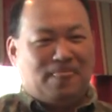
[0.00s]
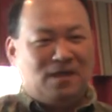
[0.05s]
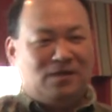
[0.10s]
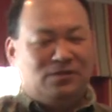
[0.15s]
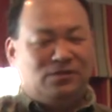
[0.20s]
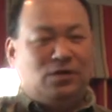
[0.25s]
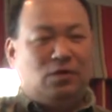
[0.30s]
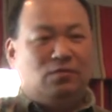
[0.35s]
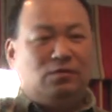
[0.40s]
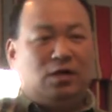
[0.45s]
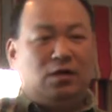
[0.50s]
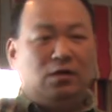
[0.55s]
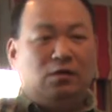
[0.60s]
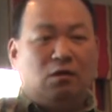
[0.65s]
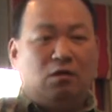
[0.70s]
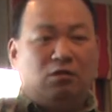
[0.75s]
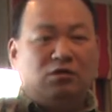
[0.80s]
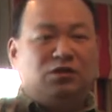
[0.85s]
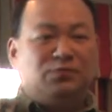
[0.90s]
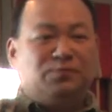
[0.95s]
So the
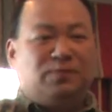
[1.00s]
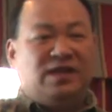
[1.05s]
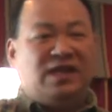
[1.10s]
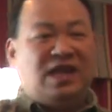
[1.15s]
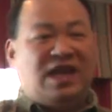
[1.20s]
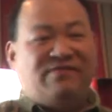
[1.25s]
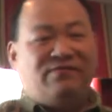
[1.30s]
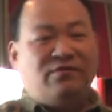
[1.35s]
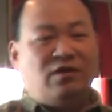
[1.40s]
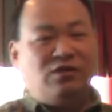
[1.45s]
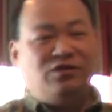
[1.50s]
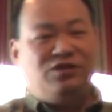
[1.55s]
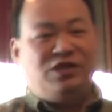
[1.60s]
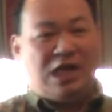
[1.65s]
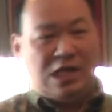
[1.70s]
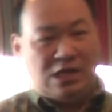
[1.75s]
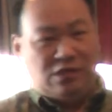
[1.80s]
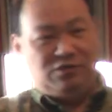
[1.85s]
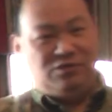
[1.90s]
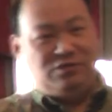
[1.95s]
launch speed have not
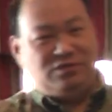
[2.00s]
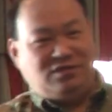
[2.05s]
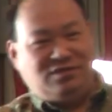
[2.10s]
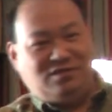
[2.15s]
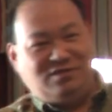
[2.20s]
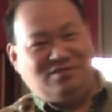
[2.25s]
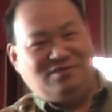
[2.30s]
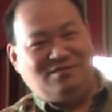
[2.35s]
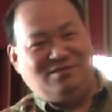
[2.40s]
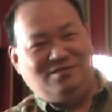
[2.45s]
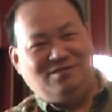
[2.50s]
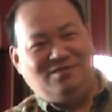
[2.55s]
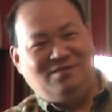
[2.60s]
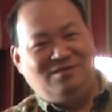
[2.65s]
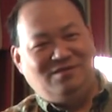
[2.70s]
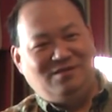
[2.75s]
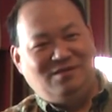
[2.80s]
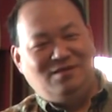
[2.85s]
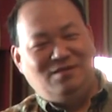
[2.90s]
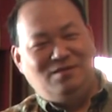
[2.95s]
changed,
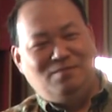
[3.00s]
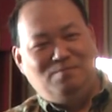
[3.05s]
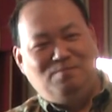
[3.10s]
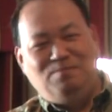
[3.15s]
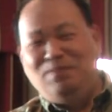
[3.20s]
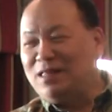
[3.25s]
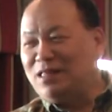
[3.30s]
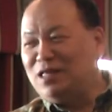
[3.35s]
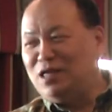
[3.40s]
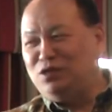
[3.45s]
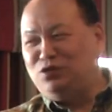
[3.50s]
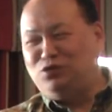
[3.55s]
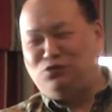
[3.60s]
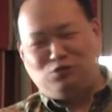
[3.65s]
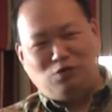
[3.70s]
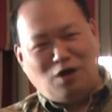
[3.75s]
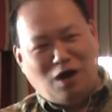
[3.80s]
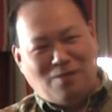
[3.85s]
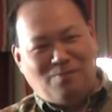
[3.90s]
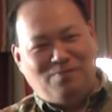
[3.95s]
but the
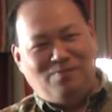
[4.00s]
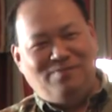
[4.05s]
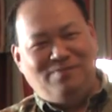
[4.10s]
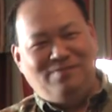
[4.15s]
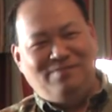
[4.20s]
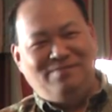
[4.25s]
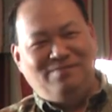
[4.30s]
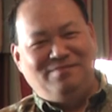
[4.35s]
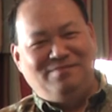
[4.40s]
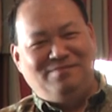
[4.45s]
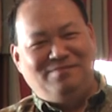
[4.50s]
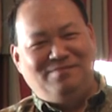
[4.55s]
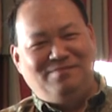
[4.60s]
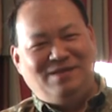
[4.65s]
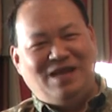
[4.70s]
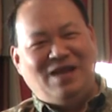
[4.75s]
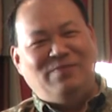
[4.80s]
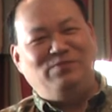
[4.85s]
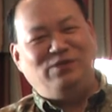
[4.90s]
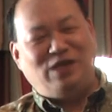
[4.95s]
drop
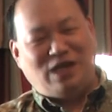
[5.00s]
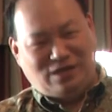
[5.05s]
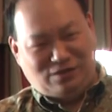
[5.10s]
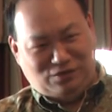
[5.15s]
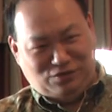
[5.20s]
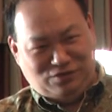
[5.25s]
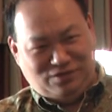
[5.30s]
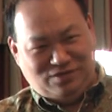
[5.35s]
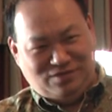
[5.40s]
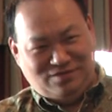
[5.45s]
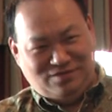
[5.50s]
have changed.